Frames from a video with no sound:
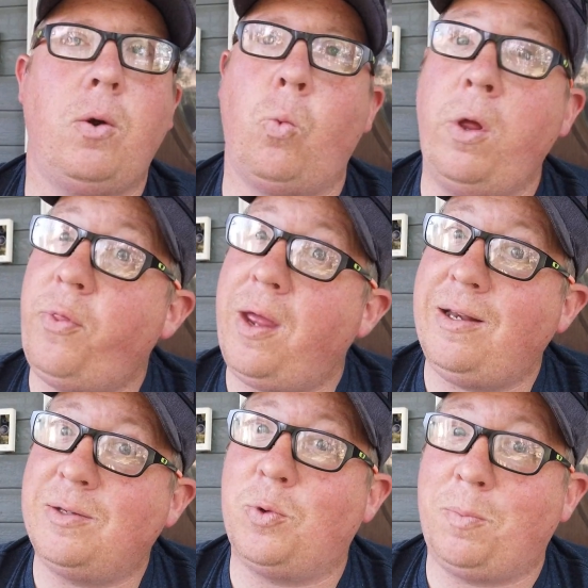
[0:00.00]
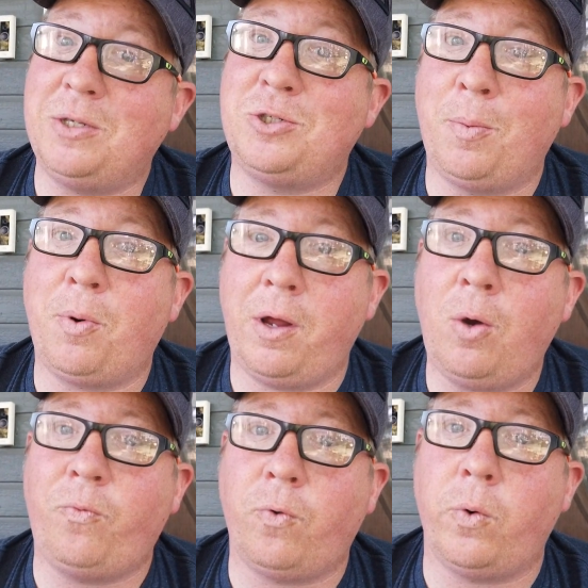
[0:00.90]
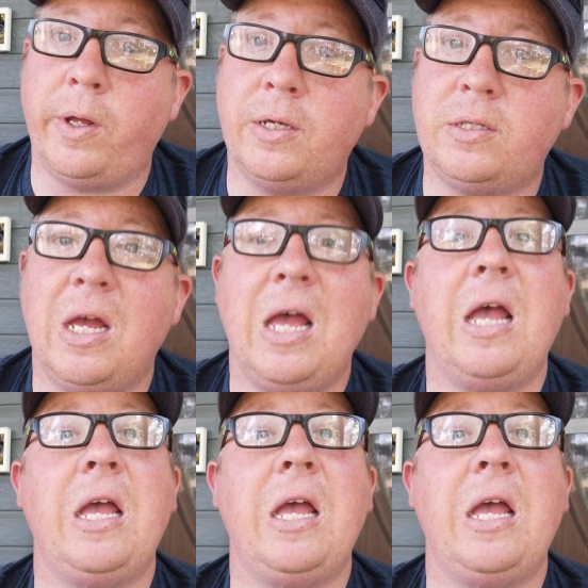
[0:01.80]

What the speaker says: one thing this would be super helpful is